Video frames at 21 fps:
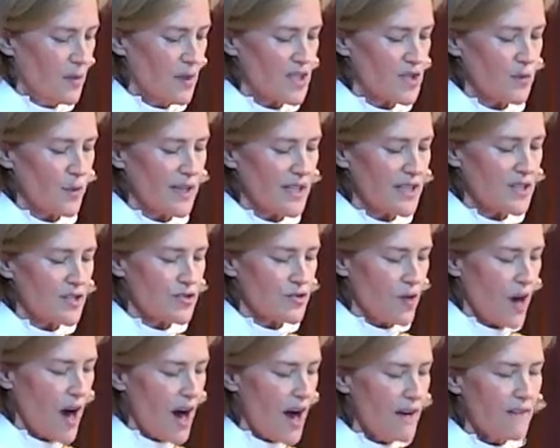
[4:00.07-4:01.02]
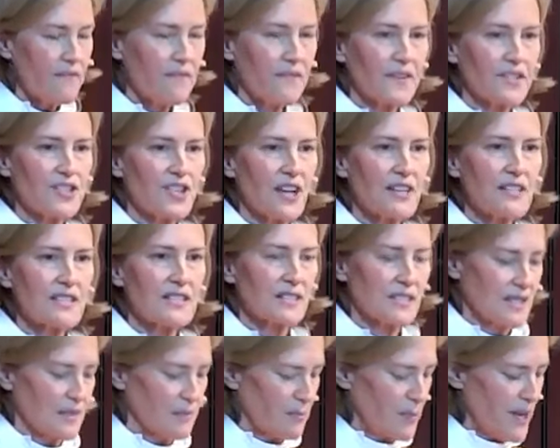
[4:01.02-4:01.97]
which we strive for
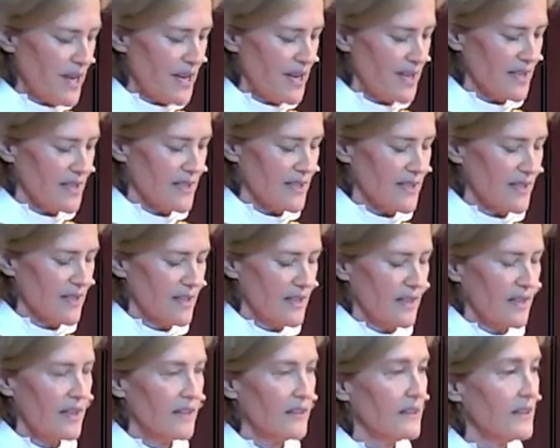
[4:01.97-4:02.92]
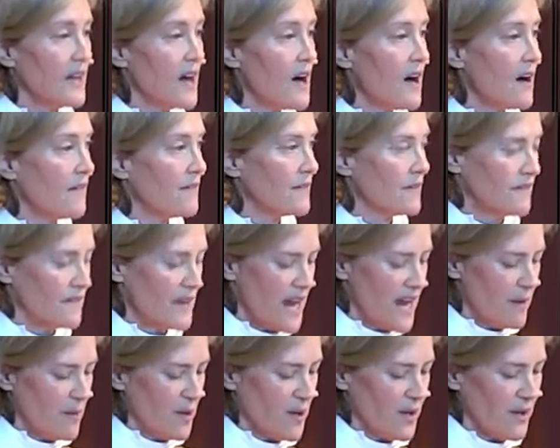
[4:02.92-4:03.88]
justice and peace and love of
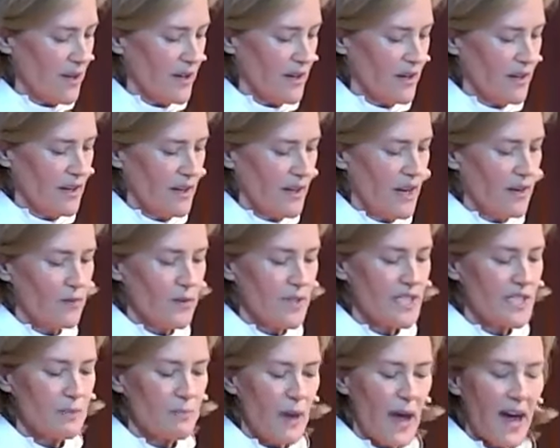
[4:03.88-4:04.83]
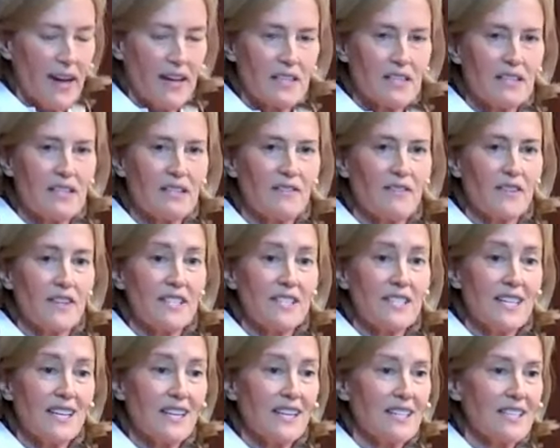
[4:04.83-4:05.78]
neighbor and respect for the
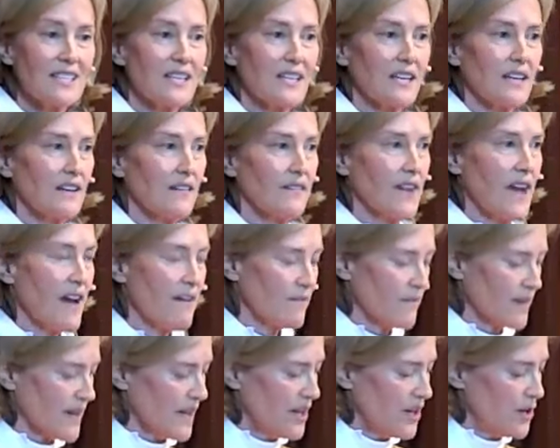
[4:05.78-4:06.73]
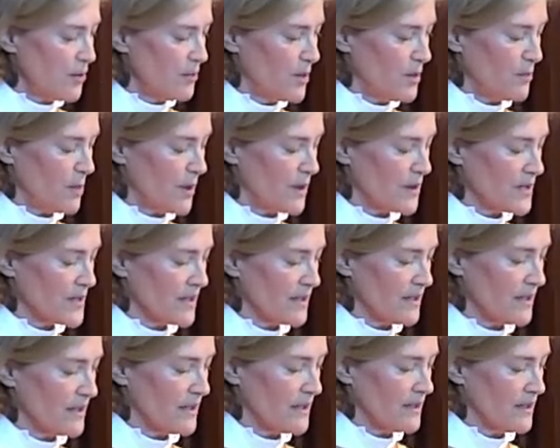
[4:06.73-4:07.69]
dignity of every human
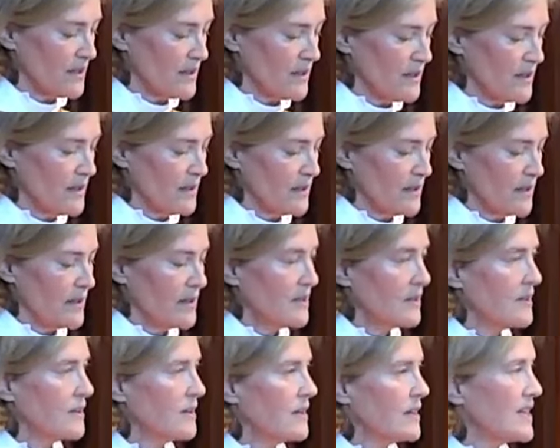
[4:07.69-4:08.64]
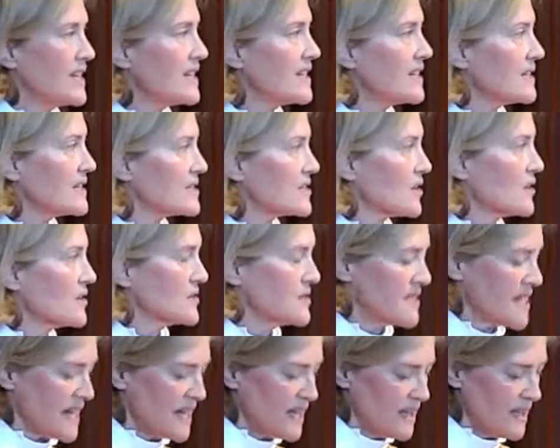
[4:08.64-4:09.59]
person. These are
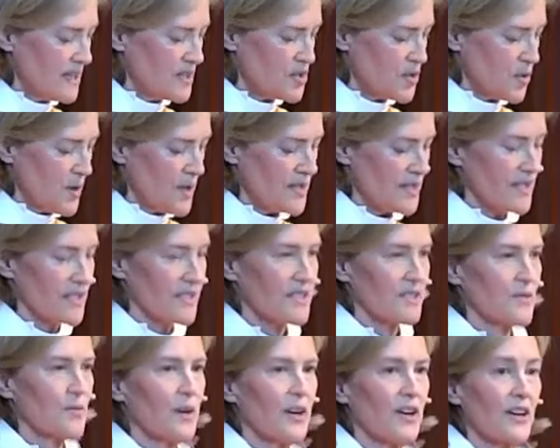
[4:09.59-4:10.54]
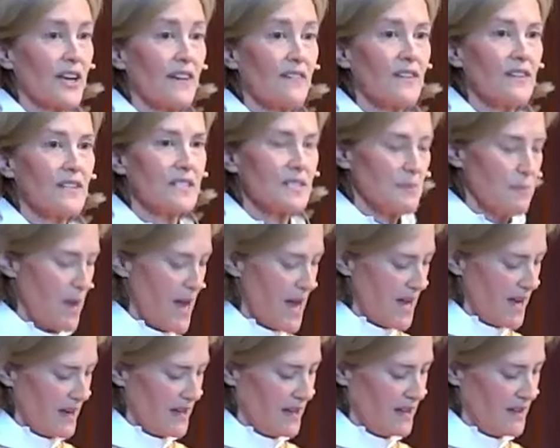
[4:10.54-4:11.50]
daily choices we are given to
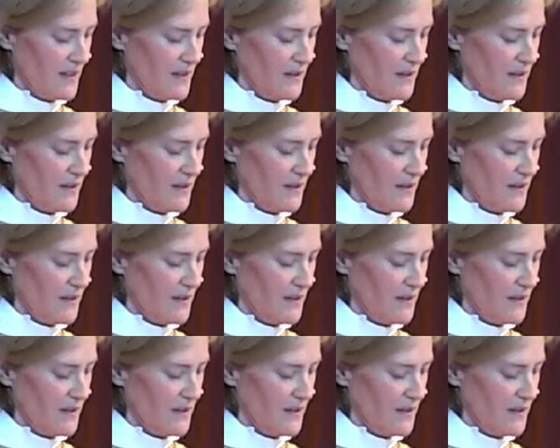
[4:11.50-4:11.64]
make.